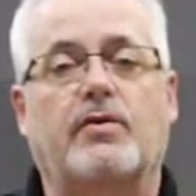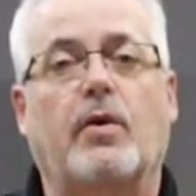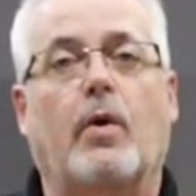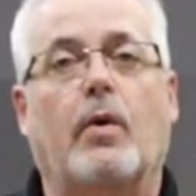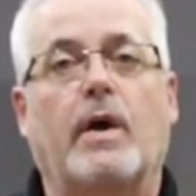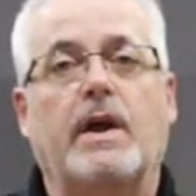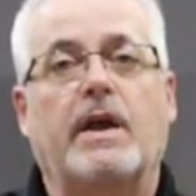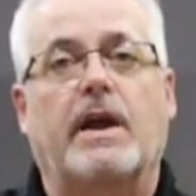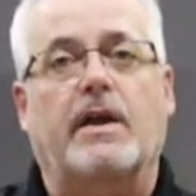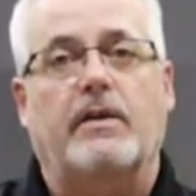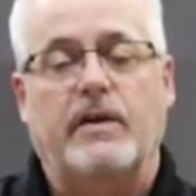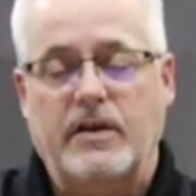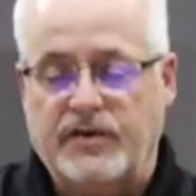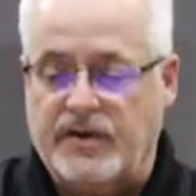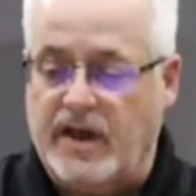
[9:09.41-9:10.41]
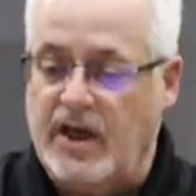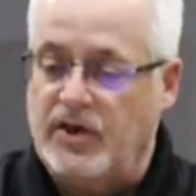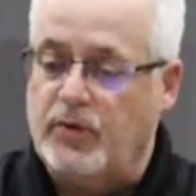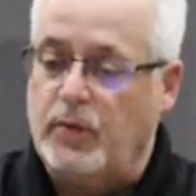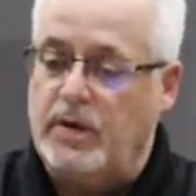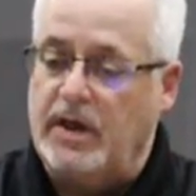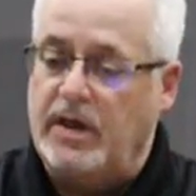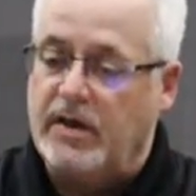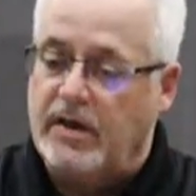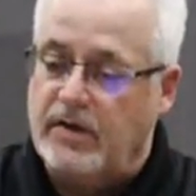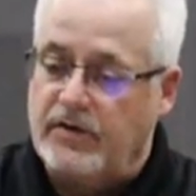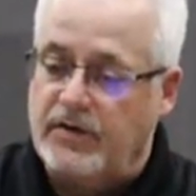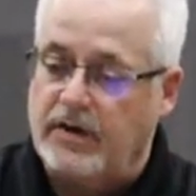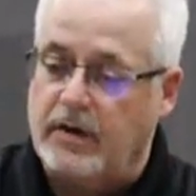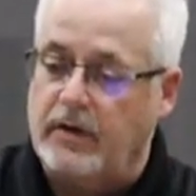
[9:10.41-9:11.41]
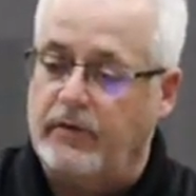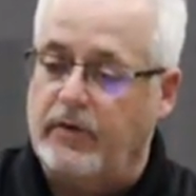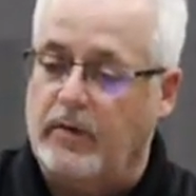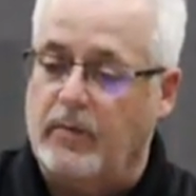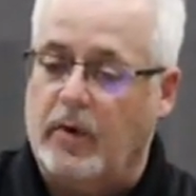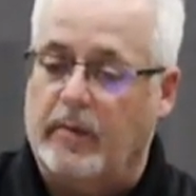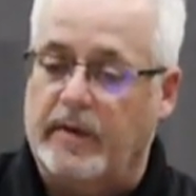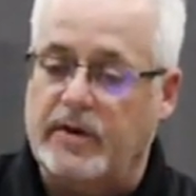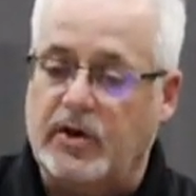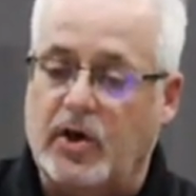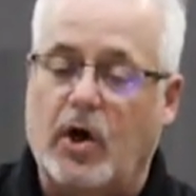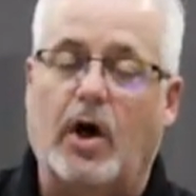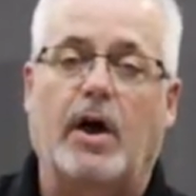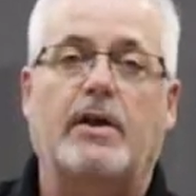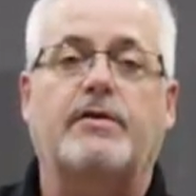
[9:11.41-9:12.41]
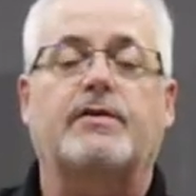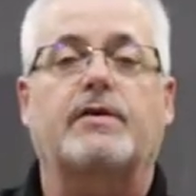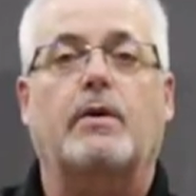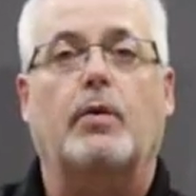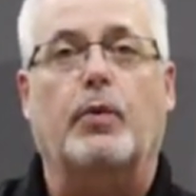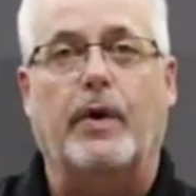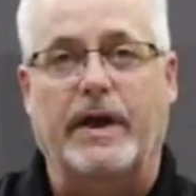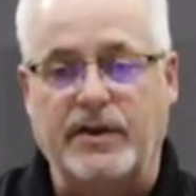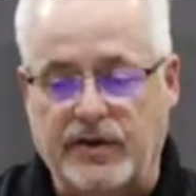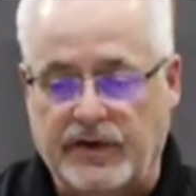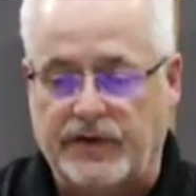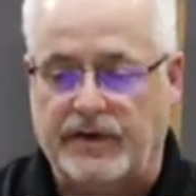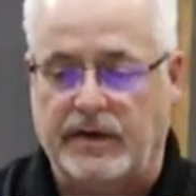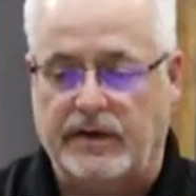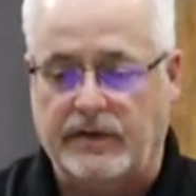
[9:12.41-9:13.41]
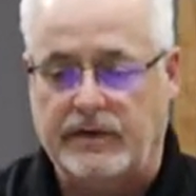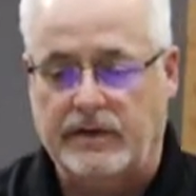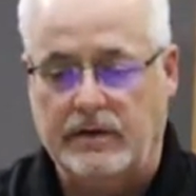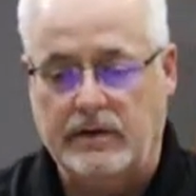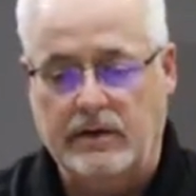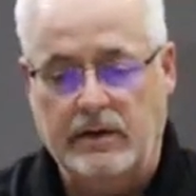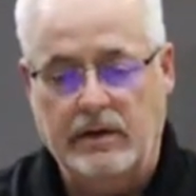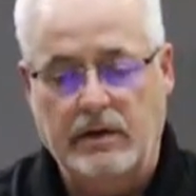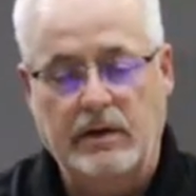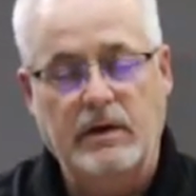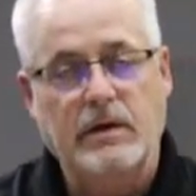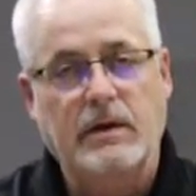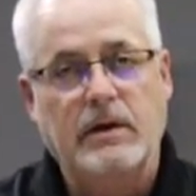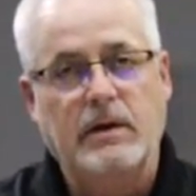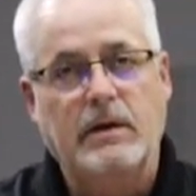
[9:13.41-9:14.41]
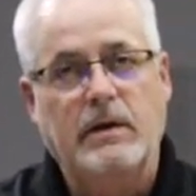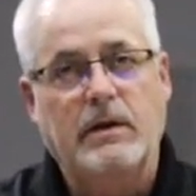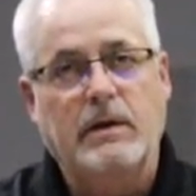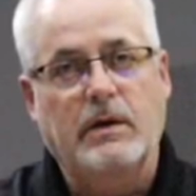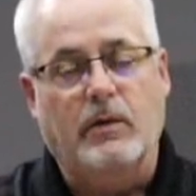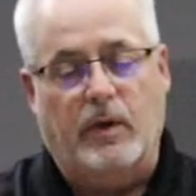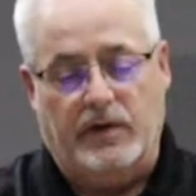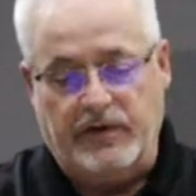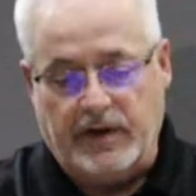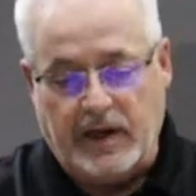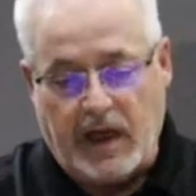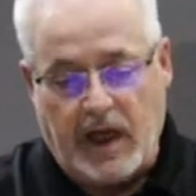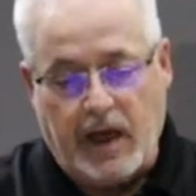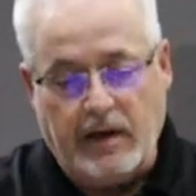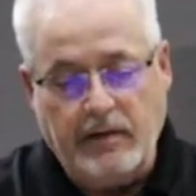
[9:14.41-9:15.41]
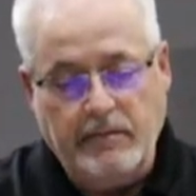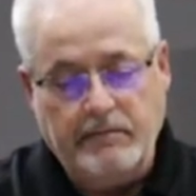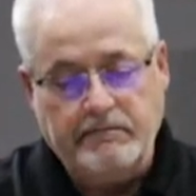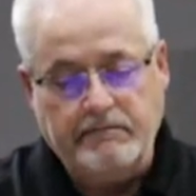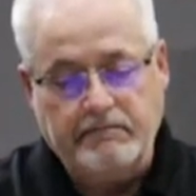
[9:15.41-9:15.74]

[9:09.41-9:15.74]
So in this case, we need to consider for a moment God's righteousness. Once again,